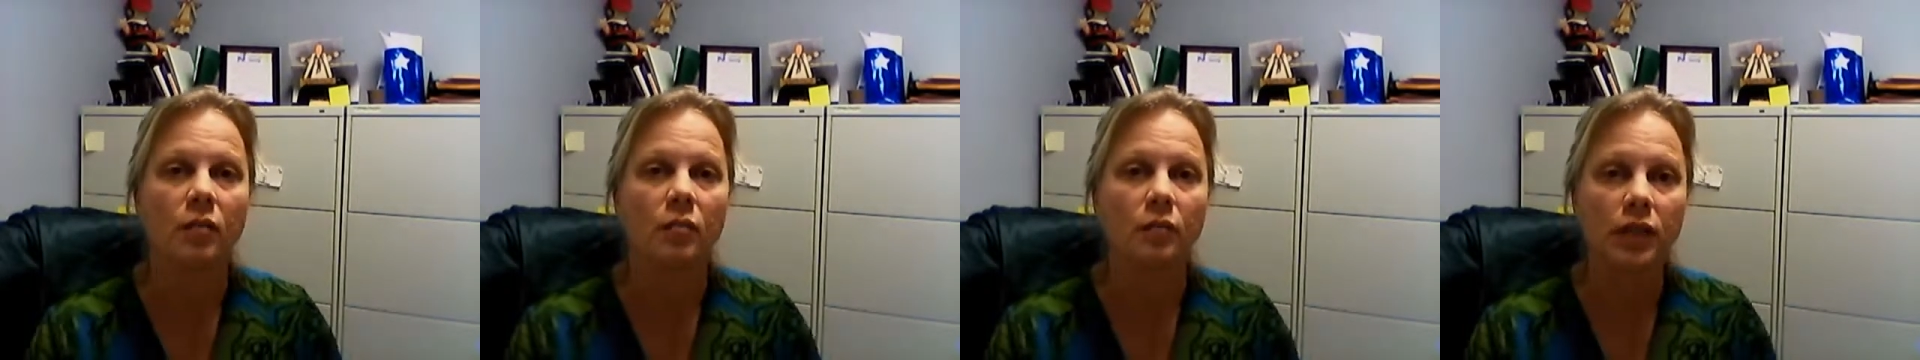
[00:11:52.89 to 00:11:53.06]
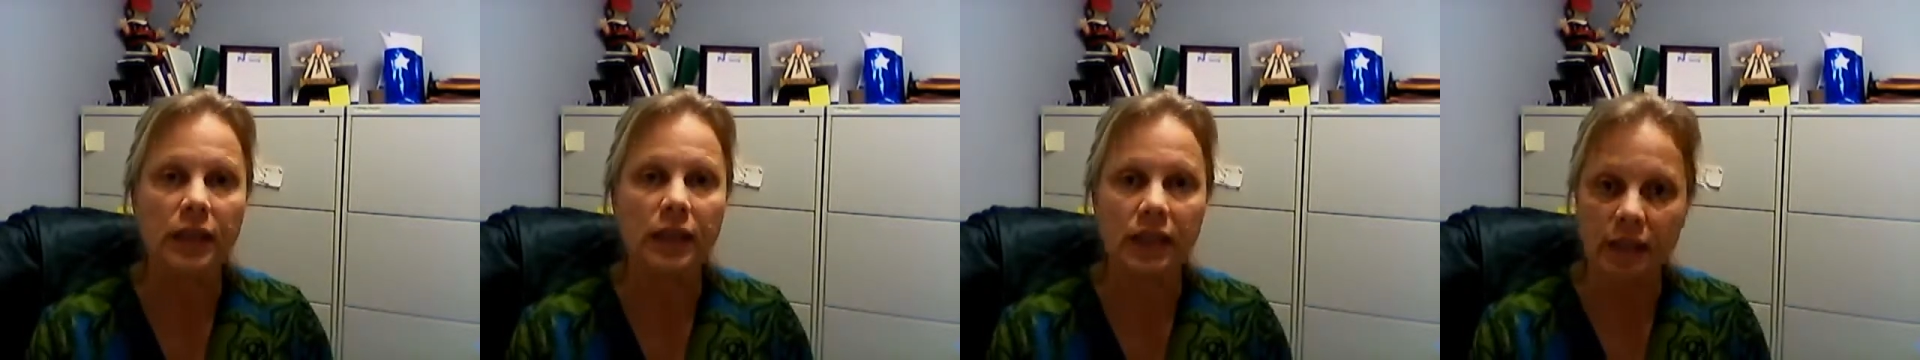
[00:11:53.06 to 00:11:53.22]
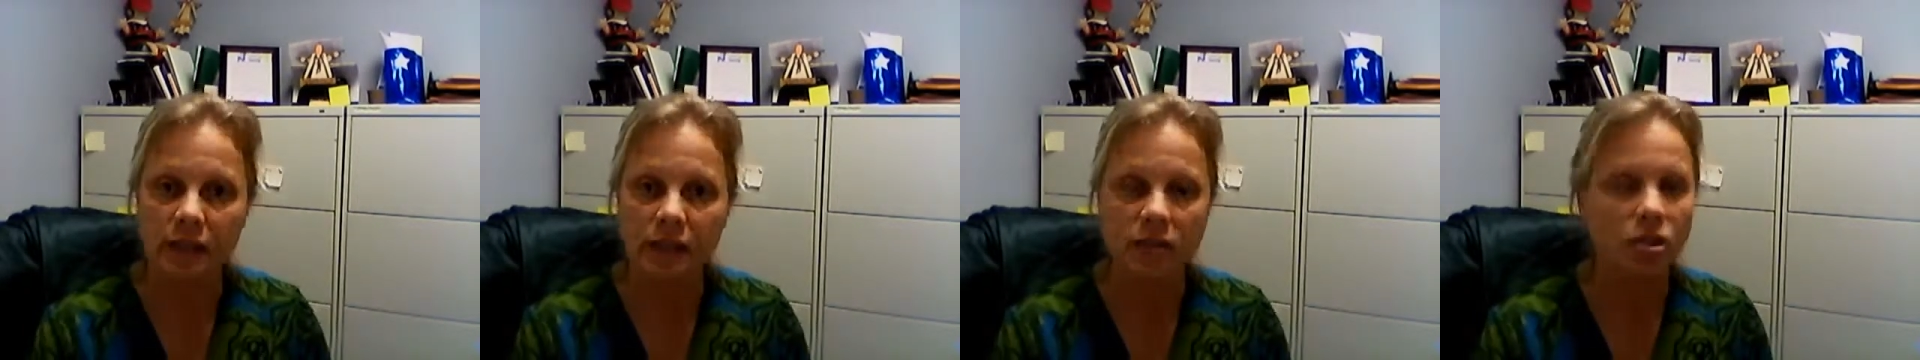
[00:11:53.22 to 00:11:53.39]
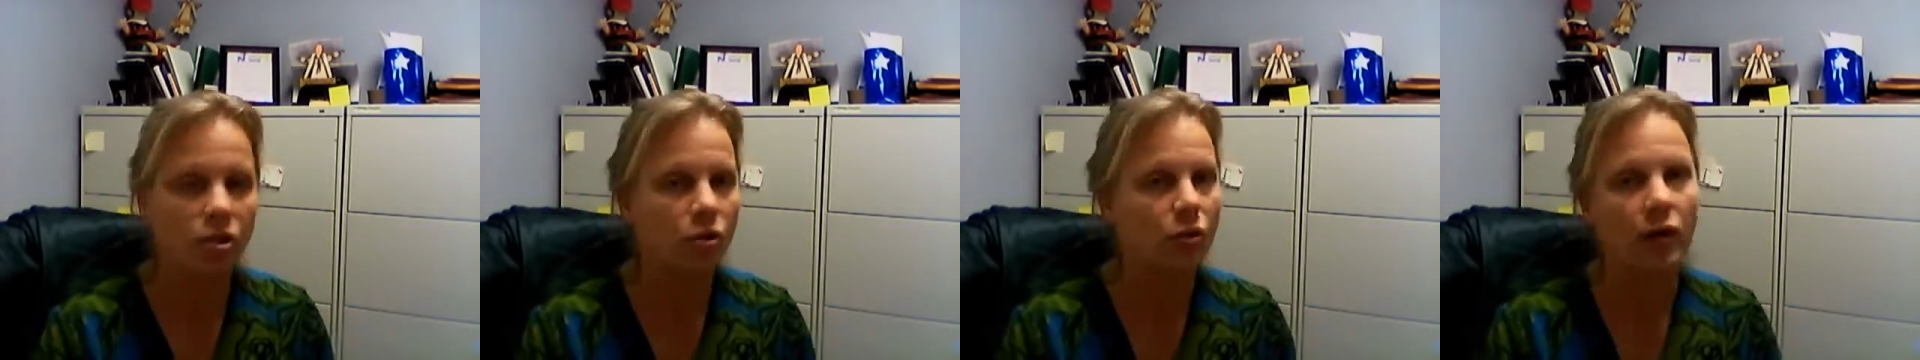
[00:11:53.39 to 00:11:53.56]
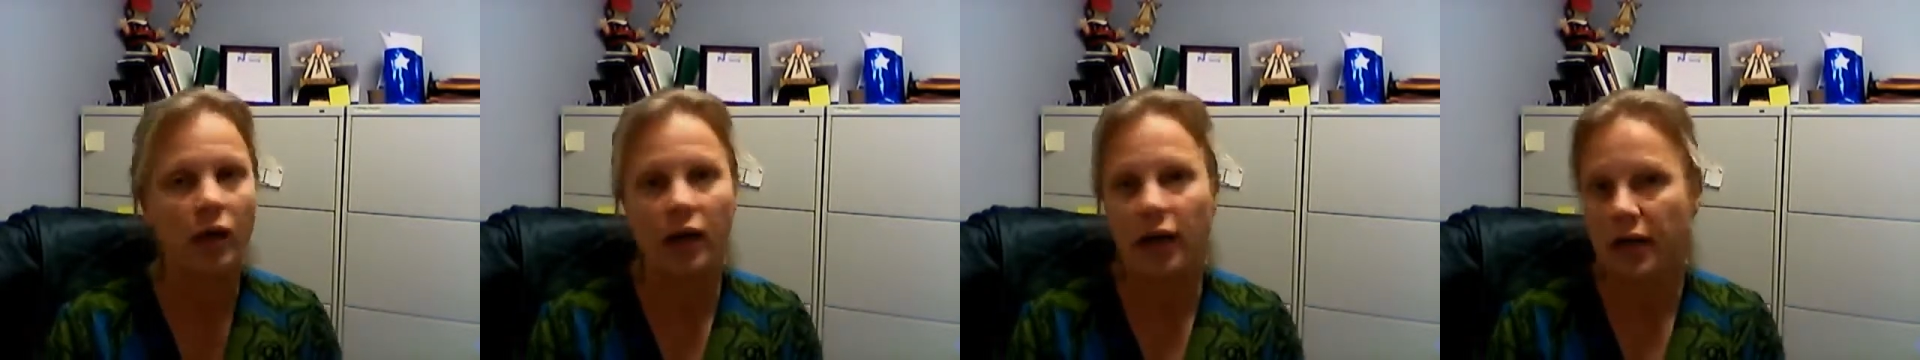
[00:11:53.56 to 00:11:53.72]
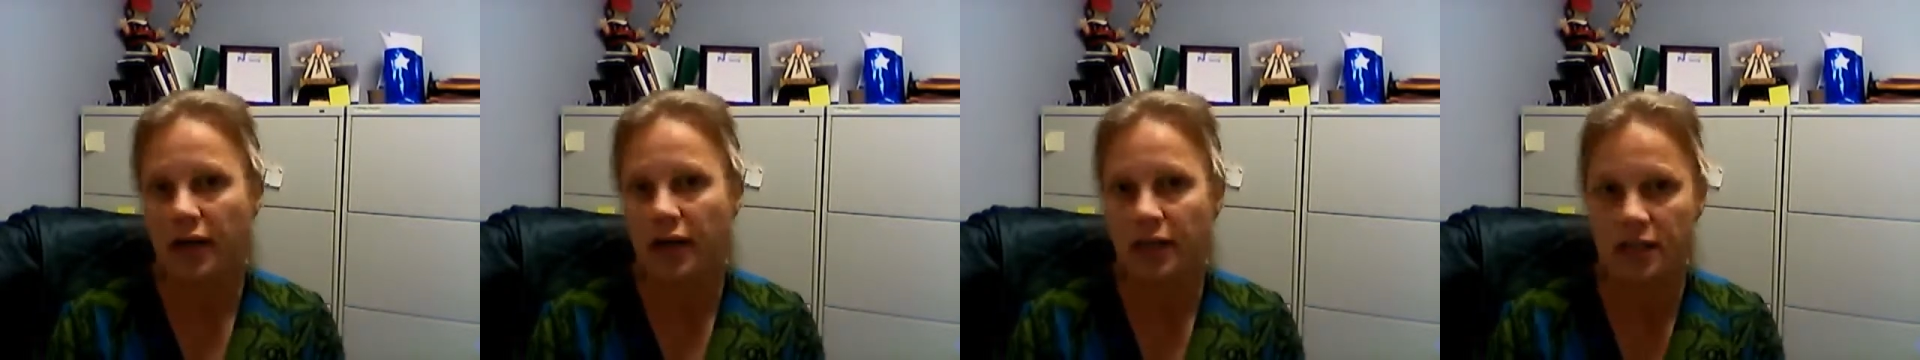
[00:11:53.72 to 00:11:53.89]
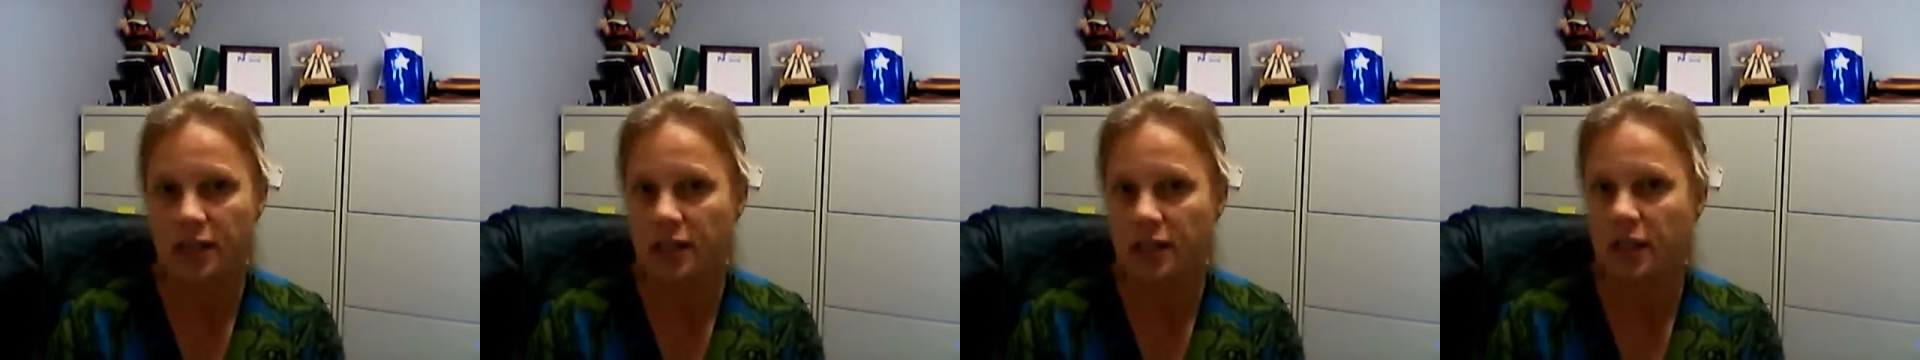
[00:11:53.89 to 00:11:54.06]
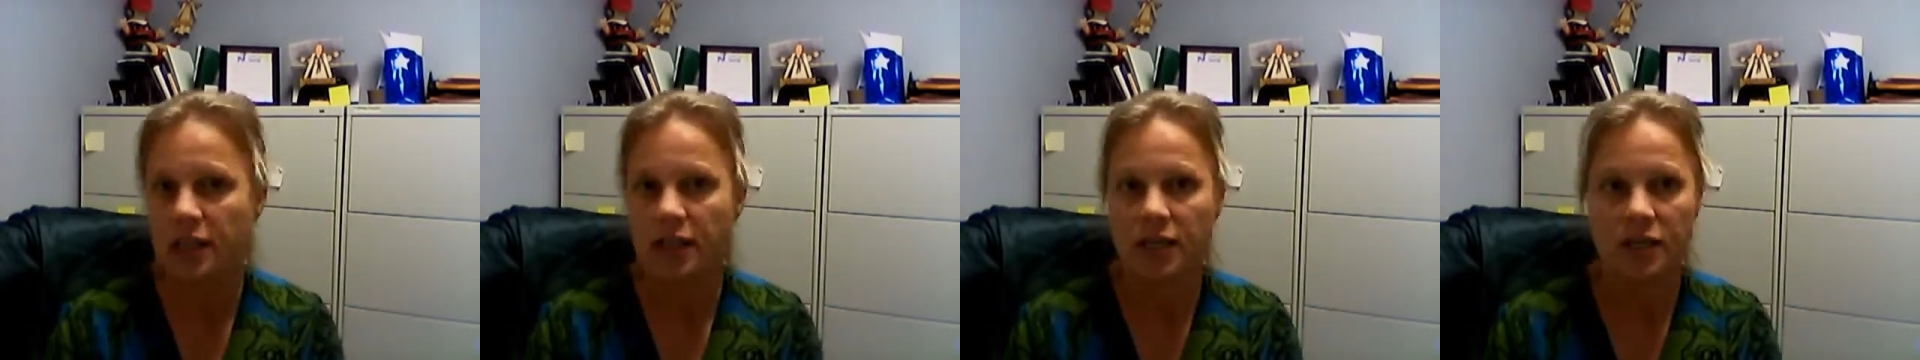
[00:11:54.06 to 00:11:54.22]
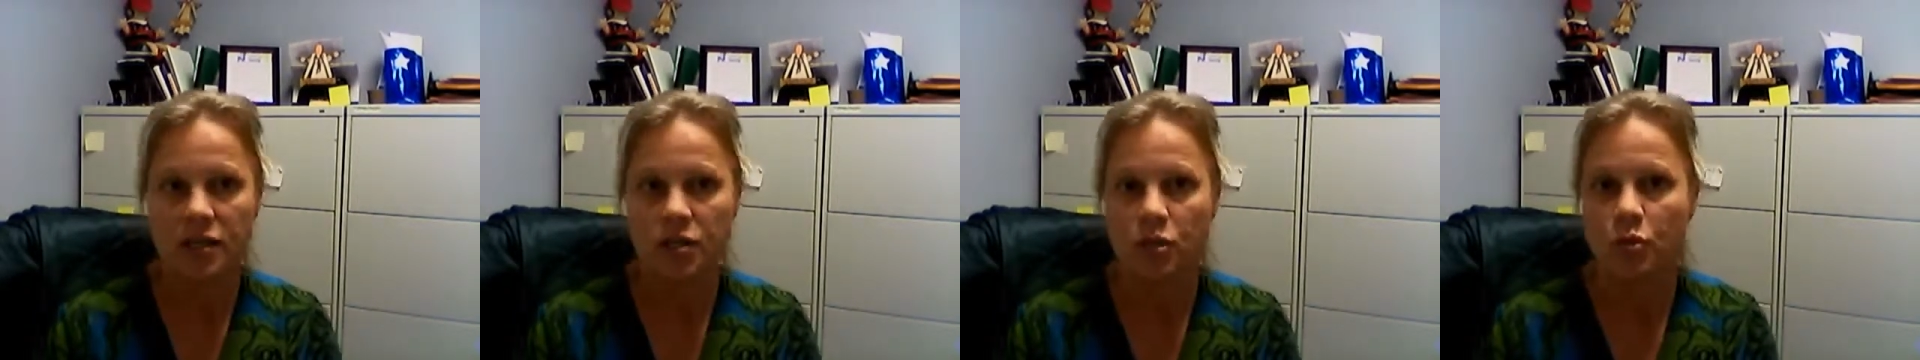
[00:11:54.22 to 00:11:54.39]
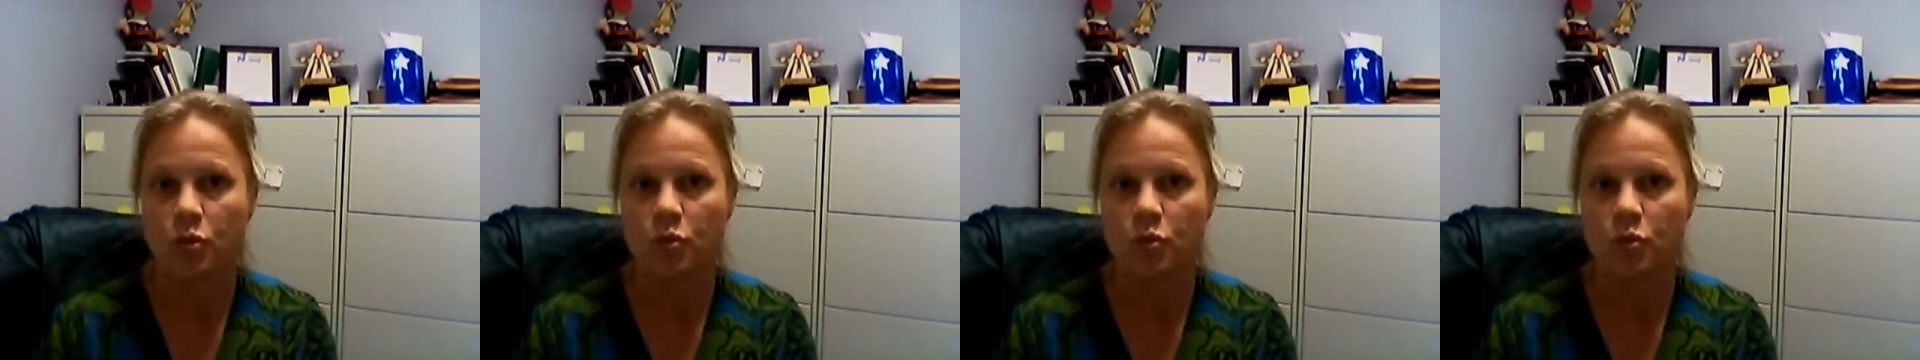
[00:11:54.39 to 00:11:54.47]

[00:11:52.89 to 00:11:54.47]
please do not hesitate